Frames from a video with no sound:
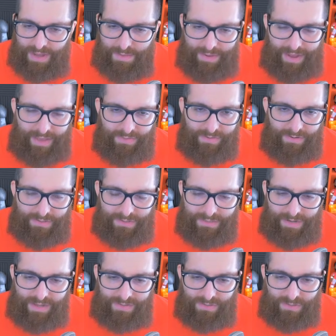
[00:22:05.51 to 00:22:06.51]
Panthers,
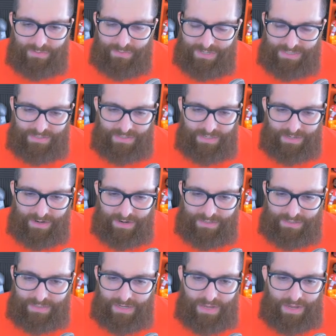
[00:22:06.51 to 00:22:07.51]
not so much
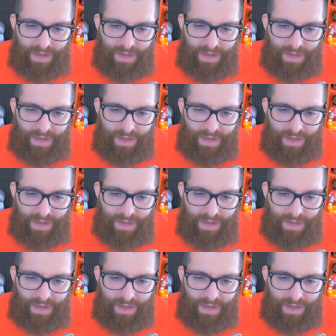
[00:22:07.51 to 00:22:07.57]
Seahawks.